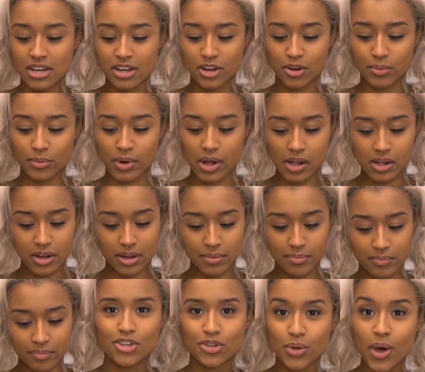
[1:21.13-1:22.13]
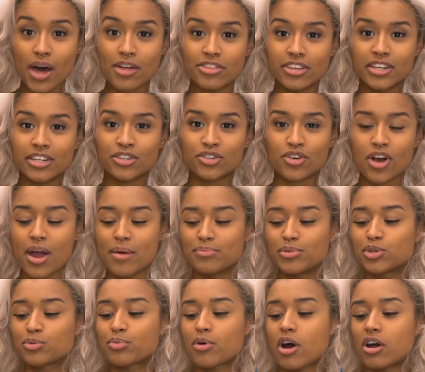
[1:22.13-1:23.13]
You're welcome. So how they describe
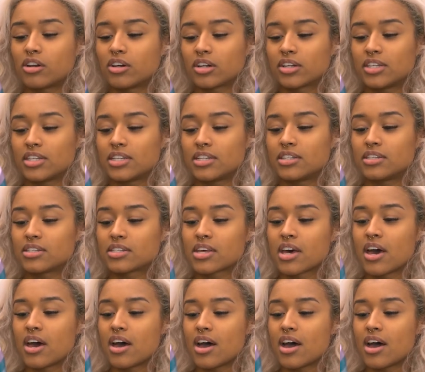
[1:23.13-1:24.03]
this product is: